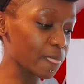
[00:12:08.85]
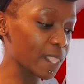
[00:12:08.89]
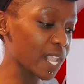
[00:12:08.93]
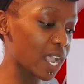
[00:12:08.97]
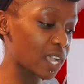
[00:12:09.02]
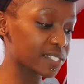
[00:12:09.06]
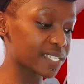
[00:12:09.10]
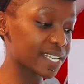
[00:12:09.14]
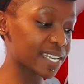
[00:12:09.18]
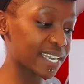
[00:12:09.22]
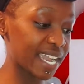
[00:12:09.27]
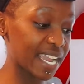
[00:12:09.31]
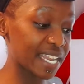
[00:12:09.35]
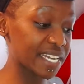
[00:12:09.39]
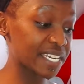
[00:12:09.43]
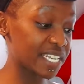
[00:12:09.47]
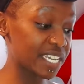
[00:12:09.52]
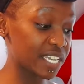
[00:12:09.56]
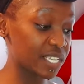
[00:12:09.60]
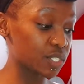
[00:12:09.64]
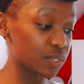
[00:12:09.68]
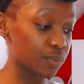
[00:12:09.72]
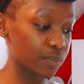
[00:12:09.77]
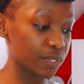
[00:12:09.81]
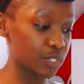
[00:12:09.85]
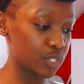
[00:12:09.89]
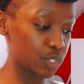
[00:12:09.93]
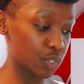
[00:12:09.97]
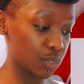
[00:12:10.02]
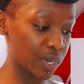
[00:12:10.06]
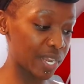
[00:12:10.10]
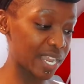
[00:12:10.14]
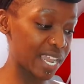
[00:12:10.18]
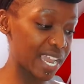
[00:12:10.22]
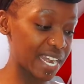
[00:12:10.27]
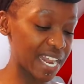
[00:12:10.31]
I was like, I need to
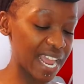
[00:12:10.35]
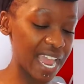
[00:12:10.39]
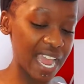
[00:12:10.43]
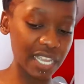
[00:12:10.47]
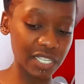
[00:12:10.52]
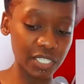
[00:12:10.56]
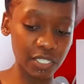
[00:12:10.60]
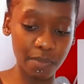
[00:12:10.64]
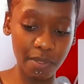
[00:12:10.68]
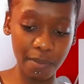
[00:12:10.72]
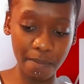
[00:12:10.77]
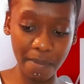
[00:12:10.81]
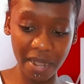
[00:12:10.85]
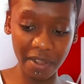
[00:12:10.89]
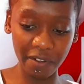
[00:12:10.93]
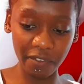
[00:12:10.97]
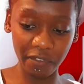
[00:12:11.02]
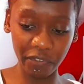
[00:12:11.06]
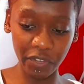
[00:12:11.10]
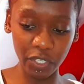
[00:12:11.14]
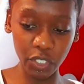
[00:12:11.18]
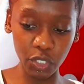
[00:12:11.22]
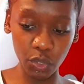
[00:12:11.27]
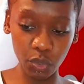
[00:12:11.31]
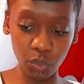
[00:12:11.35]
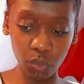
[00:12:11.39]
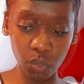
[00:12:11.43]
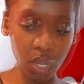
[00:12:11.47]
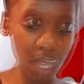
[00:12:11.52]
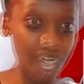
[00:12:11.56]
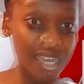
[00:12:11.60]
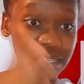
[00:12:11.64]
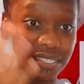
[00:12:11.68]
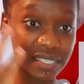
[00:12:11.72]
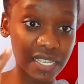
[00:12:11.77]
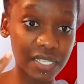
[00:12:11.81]
enjoy it and it has to be beneficial.
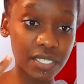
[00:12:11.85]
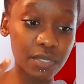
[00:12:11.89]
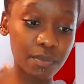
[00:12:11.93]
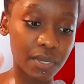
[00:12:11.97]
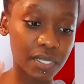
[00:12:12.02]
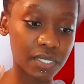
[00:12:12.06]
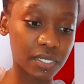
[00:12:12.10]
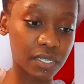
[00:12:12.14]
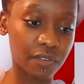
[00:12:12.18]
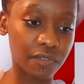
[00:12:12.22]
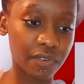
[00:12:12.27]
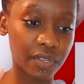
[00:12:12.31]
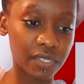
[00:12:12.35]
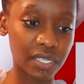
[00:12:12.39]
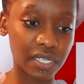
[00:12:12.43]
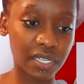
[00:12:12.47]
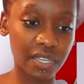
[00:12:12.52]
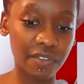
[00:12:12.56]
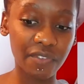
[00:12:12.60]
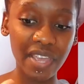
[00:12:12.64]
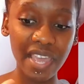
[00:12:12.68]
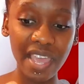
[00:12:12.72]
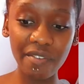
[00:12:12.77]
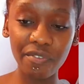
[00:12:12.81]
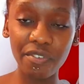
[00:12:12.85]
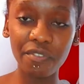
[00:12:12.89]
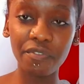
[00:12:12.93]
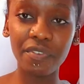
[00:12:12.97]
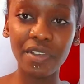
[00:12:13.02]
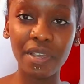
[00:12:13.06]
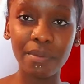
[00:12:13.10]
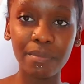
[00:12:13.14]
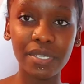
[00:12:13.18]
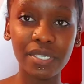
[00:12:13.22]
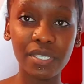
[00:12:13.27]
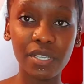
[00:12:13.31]
And I said to myself, I was like, if I ever
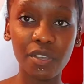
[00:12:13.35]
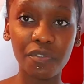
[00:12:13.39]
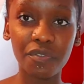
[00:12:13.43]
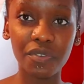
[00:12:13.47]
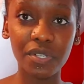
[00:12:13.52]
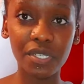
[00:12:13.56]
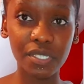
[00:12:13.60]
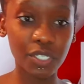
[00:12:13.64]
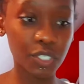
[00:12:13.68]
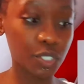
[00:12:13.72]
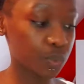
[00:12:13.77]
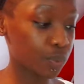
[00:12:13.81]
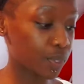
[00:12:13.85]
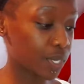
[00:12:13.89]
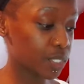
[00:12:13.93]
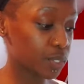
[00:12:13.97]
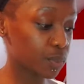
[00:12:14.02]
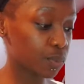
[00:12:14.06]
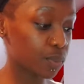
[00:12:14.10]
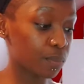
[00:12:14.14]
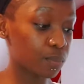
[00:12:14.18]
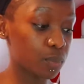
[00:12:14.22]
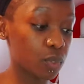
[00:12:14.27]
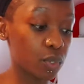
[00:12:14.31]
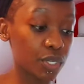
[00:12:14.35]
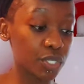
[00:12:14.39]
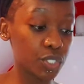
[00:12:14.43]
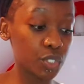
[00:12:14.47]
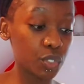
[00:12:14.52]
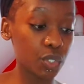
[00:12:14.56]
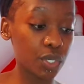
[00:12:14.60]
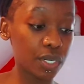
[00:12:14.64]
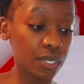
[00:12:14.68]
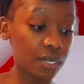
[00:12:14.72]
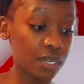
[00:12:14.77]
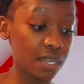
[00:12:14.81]
find myself in a situation where I'm not
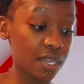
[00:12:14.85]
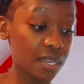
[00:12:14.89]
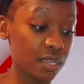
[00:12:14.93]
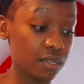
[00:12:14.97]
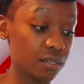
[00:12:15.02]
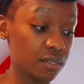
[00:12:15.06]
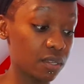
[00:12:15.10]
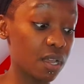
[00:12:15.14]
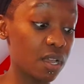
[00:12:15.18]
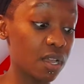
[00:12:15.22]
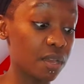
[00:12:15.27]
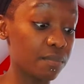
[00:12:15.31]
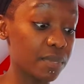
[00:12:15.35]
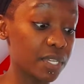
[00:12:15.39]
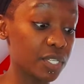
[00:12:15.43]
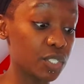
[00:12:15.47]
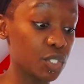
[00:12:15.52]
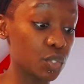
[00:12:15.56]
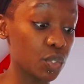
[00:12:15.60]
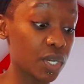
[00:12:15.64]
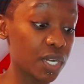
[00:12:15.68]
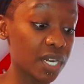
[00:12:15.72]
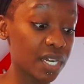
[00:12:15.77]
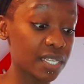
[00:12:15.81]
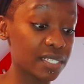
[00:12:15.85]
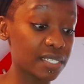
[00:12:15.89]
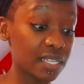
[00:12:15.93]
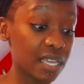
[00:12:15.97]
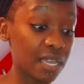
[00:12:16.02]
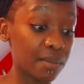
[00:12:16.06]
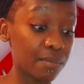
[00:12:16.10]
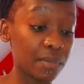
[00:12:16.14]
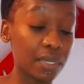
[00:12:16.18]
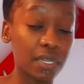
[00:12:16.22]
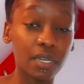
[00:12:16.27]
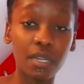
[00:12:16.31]
enjoying an
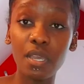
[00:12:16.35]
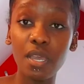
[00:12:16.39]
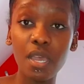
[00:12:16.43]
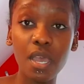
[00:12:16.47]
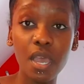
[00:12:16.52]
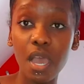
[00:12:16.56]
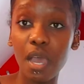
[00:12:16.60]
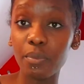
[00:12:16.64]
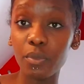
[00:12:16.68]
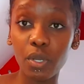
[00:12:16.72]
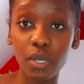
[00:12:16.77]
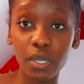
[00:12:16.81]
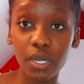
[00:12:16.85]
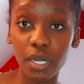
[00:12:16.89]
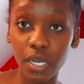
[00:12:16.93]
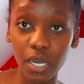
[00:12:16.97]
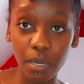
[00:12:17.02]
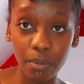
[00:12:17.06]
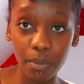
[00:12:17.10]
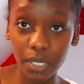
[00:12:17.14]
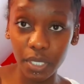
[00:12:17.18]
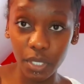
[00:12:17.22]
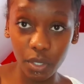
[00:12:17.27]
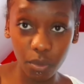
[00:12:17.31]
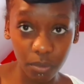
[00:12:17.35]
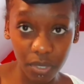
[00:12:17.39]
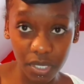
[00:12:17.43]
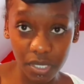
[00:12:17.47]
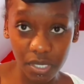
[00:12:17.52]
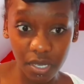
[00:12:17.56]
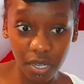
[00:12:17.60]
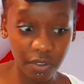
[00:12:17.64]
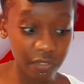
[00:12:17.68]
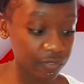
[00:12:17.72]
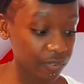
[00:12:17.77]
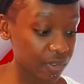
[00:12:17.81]
assignment, I'm not going to come and kill
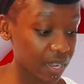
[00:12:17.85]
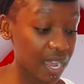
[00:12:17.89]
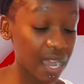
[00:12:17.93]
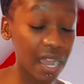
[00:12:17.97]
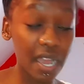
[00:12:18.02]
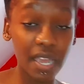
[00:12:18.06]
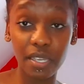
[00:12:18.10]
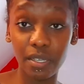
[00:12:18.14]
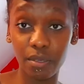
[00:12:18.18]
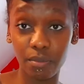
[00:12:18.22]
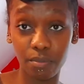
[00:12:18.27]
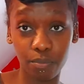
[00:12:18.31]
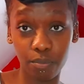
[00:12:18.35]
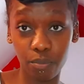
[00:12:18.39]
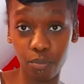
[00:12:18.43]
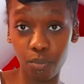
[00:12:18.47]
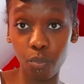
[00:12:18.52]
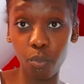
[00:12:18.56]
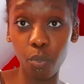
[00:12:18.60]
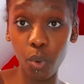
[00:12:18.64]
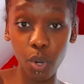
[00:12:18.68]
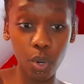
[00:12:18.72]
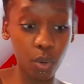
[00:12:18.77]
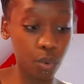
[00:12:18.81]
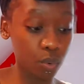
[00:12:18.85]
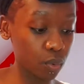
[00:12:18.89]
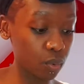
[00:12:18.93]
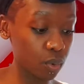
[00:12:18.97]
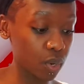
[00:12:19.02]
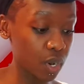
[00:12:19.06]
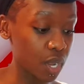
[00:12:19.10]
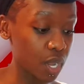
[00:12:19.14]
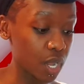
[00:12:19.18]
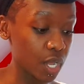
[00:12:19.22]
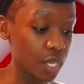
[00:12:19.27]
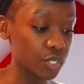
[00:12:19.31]
myself. I will
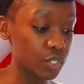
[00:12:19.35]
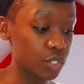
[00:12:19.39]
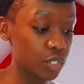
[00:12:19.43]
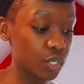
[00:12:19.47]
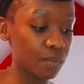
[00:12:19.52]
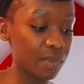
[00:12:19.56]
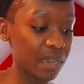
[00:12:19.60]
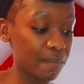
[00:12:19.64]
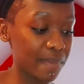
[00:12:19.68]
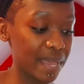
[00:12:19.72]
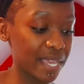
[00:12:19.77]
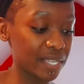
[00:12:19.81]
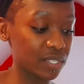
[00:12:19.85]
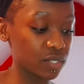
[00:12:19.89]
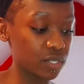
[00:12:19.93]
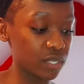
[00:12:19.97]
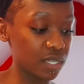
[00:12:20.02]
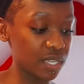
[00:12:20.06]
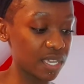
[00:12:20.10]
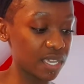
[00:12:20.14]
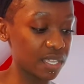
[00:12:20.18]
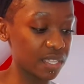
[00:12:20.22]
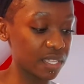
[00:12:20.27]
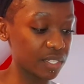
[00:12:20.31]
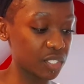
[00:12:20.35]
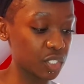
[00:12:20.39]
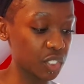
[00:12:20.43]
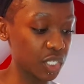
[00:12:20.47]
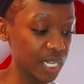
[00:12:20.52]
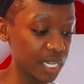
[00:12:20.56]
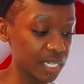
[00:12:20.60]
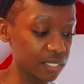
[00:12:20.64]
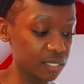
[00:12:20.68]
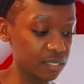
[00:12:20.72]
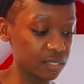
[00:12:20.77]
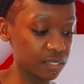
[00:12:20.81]
do my best to either
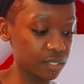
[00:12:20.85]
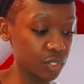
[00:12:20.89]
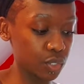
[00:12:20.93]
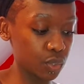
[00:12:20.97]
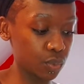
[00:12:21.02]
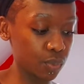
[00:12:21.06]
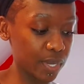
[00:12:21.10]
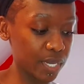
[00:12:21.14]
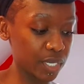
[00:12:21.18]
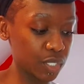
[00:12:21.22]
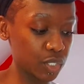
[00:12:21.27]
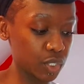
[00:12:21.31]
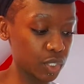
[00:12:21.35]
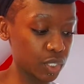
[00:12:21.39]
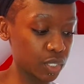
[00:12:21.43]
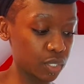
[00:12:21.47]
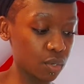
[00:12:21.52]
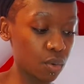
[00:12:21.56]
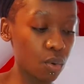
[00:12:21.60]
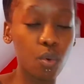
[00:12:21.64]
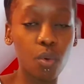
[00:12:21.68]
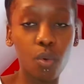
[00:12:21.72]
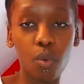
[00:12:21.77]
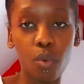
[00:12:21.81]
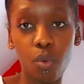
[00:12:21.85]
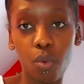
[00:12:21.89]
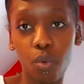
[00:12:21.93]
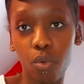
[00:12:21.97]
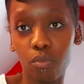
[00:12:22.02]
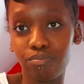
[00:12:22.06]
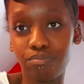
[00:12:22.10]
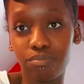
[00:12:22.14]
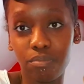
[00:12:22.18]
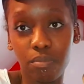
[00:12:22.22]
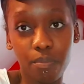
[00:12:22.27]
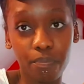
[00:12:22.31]
change the situation
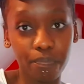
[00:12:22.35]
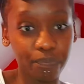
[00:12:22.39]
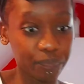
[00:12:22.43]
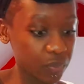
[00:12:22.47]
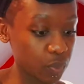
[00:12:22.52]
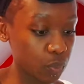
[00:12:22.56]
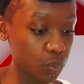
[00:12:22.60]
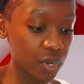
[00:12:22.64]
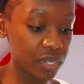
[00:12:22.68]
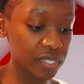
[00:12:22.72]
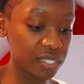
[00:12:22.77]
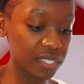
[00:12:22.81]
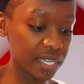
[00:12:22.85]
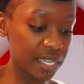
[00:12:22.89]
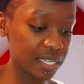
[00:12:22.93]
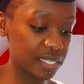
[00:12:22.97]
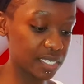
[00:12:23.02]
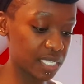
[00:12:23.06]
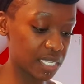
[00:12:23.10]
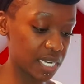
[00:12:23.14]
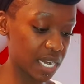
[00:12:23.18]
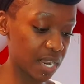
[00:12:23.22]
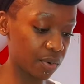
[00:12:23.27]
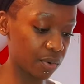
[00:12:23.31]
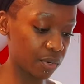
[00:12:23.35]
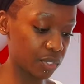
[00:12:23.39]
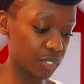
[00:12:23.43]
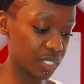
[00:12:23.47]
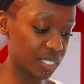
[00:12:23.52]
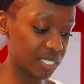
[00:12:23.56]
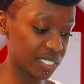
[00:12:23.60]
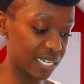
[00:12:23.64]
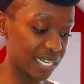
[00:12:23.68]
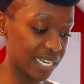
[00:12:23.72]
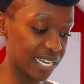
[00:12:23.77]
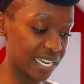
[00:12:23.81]
or, worst case scenario,
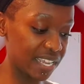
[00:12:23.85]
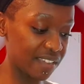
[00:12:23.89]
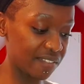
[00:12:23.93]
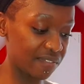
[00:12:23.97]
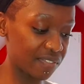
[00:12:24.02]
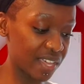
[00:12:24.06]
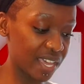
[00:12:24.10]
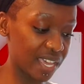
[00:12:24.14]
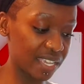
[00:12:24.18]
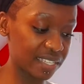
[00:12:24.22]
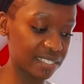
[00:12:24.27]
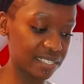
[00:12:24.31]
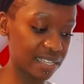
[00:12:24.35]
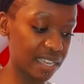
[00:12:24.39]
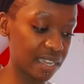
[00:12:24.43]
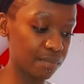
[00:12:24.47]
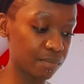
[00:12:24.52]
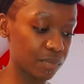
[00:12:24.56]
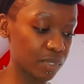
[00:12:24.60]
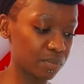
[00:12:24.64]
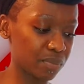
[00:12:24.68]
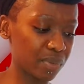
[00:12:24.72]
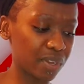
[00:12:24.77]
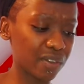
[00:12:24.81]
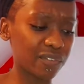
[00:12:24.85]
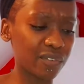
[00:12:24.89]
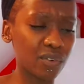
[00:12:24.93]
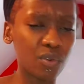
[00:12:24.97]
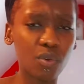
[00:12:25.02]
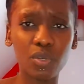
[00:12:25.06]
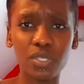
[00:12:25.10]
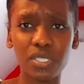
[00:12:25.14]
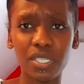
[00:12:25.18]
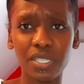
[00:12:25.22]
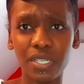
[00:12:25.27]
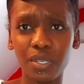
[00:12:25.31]
just leave that assignment. But of
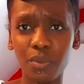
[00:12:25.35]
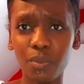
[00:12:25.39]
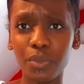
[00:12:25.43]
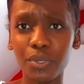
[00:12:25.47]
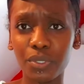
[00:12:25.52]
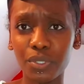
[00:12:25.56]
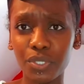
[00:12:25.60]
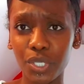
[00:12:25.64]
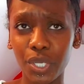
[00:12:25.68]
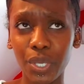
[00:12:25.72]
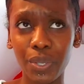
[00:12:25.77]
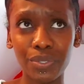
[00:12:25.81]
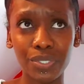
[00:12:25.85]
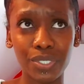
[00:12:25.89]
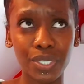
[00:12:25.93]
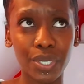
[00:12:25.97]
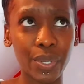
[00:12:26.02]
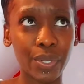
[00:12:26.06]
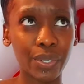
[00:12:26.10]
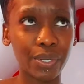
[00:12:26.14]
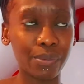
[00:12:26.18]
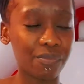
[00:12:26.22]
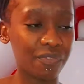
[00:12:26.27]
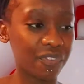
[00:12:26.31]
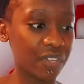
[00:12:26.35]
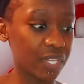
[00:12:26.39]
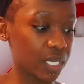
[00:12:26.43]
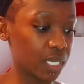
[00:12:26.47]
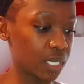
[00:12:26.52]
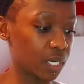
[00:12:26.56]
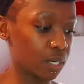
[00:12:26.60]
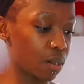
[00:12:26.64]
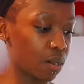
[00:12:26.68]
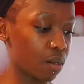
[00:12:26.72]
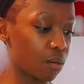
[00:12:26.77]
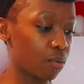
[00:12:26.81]
course I didn't want to go into locum
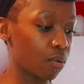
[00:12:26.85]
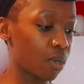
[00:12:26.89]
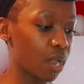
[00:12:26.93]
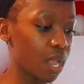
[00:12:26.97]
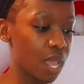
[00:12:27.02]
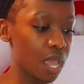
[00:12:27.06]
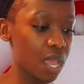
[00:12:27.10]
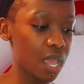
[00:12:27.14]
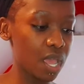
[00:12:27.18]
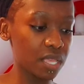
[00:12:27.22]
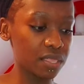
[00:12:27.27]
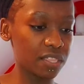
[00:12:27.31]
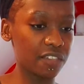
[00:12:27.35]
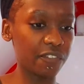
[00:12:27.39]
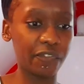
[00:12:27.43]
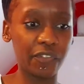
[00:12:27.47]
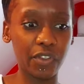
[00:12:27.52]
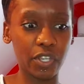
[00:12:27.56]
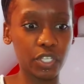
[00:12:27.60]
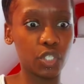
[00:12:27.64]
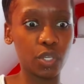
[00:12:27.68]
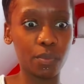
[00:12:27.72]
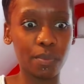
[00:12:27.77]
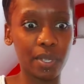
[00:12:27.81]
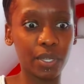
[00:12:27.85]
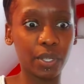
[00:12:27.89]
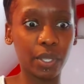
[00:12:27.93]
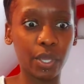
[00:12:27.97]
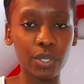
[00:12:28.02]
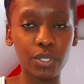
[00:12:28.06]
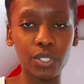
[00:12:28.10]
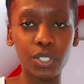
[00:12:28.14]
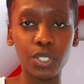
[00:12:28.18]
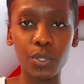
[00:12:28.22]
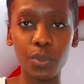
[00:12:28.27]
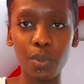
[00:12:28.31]
thinking, oh, the first job I
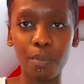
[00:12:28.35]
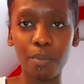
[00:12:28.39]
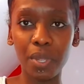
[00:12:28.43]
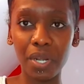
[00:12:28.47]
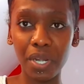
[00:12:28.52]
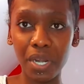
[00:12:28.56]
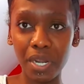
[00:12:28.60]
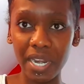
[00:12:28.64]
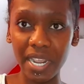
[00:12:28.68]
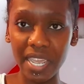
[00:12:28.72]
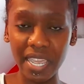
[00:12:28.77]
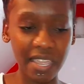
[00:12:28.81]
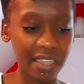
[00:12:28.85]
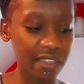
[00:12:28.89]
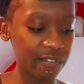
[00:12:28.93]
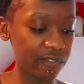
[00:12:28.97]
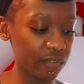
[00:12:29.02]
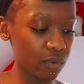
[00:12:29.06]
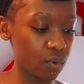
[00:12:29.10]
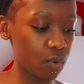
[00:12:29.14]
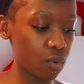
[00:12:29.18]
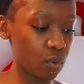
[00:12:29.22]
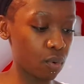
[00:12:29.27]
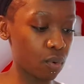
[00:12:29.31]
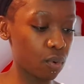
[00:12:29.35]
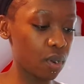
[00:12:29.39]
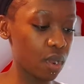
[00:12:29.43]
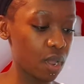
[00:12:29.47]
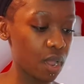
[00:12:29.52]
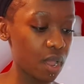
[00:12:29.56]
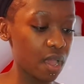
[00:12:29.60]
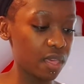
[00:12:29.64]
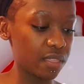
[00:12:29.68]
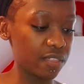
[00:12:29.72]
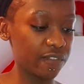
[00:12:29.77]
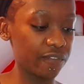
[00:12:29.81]
go to I'm going to leave, or
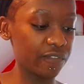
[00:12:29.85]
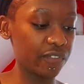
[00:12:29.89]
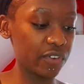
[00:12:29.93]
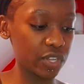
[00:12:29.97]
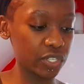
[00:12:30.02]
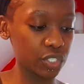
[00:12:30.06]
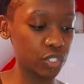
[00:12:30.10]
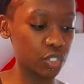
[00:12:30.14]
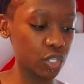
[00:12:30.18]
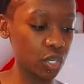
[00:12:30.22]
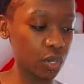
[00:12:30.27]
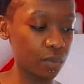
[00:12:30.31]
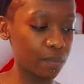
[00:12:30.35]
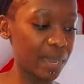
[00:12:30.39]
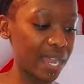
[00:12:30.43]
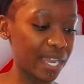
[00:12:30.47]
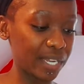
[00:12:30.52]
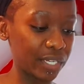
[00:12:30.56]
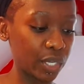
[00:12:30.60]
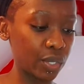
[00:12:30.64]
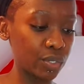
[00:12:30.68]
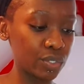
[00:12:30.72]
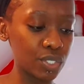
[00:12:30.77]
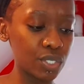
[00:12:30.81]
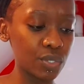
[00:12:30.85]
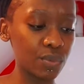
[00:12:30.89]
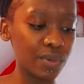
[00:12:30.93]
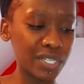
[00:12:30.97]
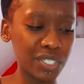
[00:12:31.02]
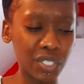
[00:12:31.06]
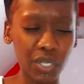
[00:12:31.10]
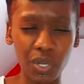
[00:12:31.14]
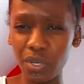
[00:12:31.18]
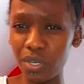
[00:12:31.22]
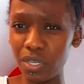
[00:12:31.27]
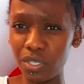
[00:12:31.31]
the first job I go to I
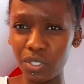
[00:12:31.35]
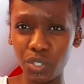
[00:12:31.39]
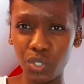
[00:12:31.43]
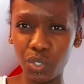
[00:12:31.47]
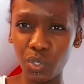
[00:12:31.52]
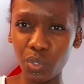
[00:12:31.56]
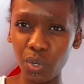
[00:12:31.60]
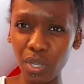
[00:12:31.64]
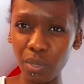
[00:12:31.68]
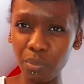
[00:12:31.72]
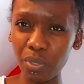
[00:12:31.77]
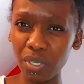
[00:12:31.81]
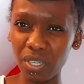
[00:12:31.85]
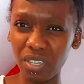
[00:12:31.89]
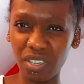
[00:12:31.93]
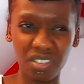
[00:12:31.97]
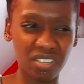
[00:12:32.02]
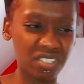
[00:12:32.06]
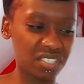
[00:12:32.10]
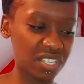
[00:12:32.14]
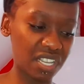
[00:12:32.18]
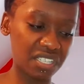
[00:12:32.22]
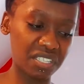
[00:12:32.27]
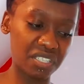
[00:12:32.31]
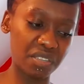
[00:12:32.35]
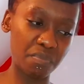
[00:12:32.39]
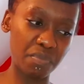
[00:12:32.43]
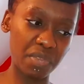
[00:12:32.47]
don't enjoy, because that's a